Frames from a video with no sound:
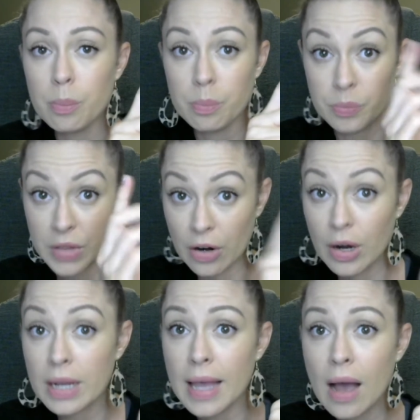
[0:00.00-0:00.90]

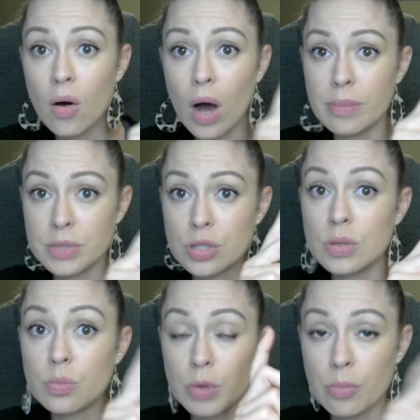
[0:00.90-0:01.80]
account up to
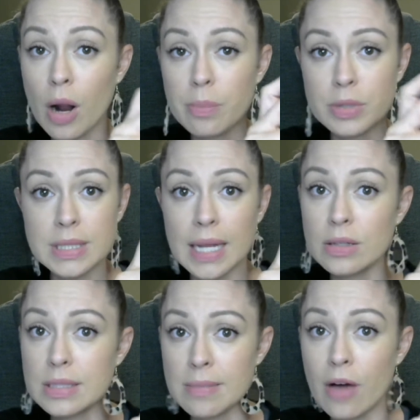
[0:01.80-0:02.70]
the proper
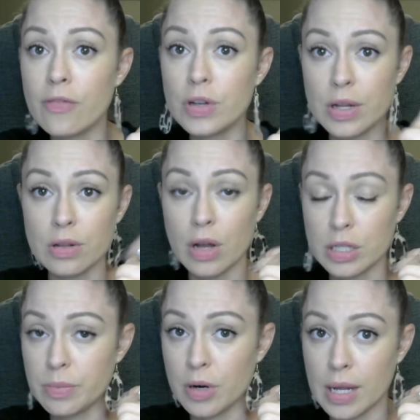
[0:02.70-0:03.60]
sales amount for their
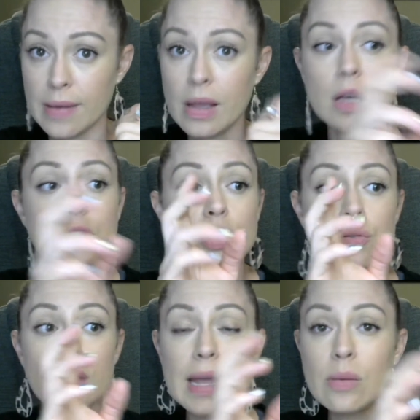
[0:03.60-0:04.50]
launch party. So
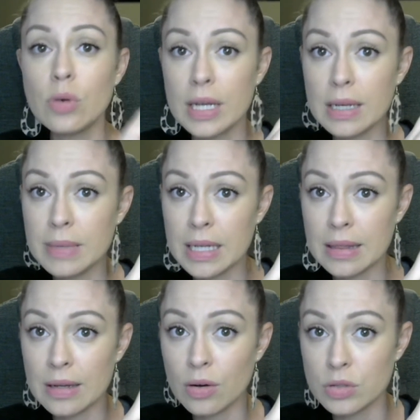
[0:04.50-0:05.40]
they will end up getting
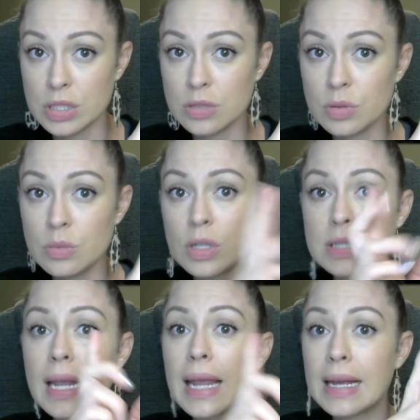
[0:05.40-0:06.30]
their hostess
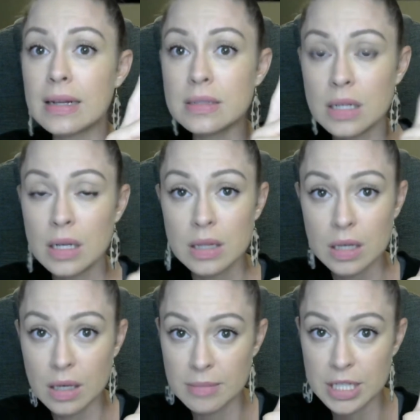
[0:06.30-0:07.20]
rewards, and the
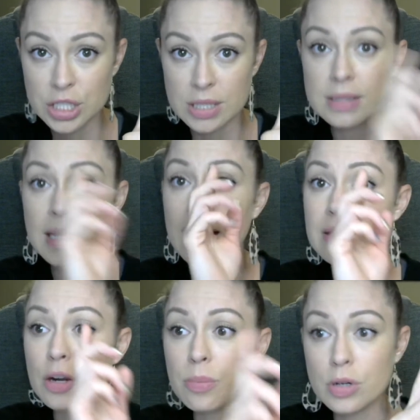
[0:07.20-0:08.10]
commissions and
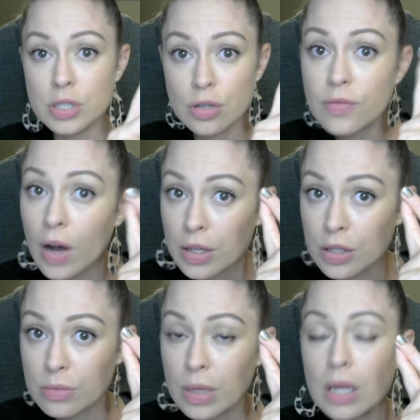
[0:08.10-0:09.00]
their personal
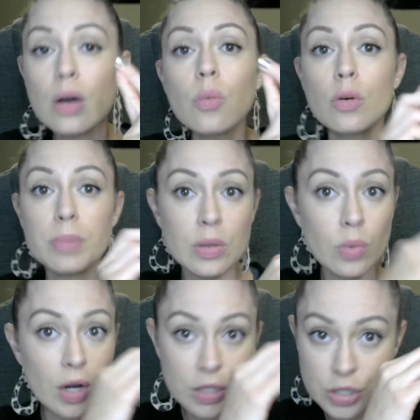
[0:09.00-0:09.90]
volume will be
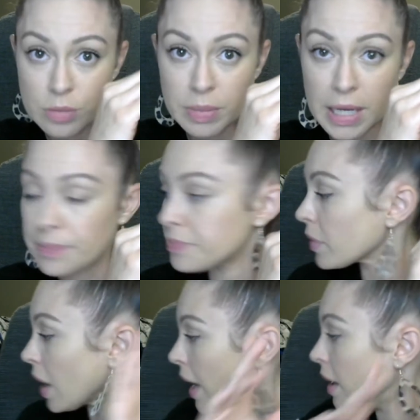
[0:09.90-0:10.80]
where it should be.
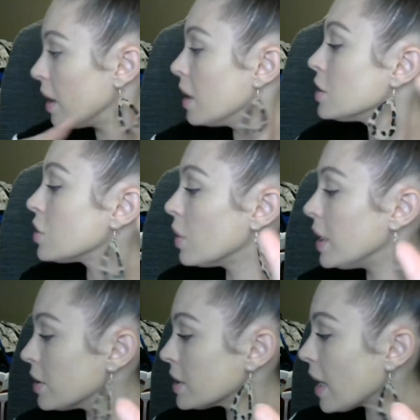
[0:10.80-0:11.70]
Okay. So
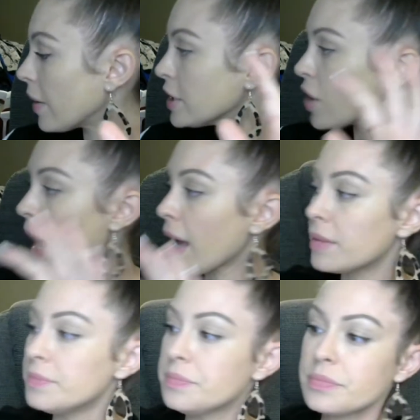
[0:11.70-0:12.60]
here's how I track.
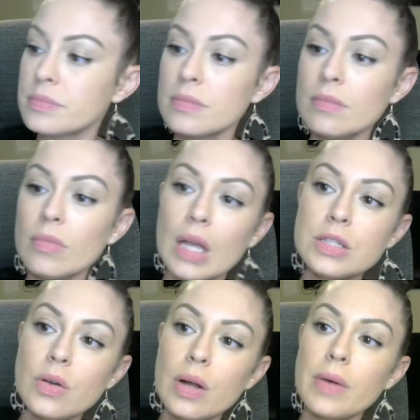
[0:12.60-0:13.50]

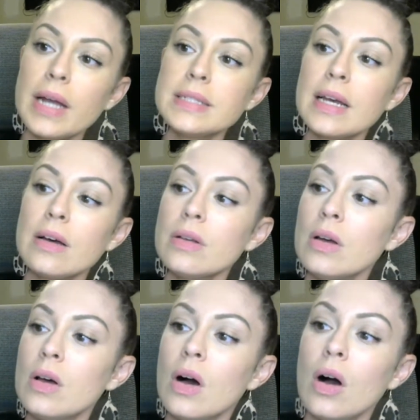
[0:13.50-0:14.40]
So I write down
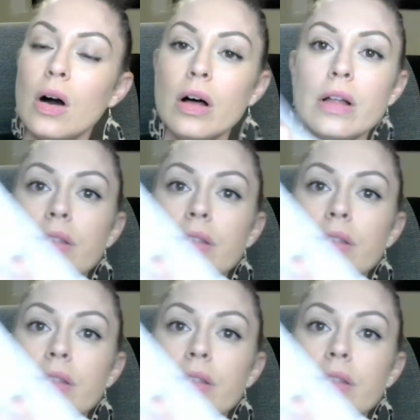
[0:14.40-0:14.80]
all the